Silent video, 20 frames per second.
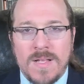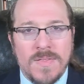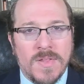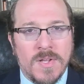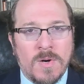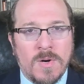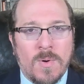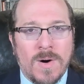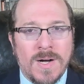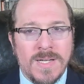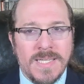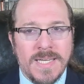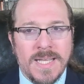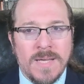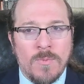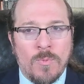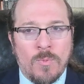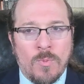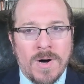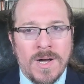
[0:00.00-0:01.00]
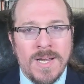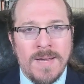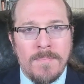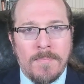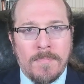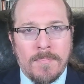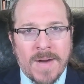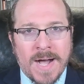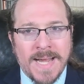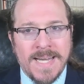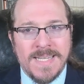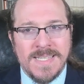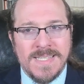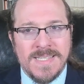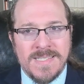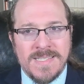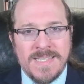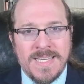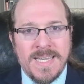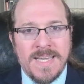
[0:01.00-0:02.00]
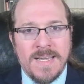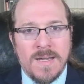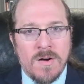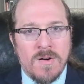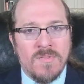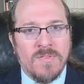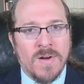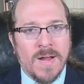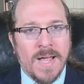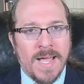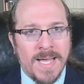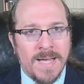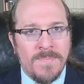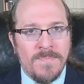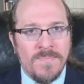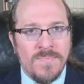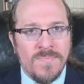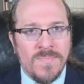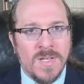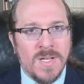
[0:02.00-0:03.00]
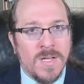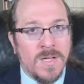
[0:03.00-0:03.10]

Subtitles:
the quantity 1 minus z over m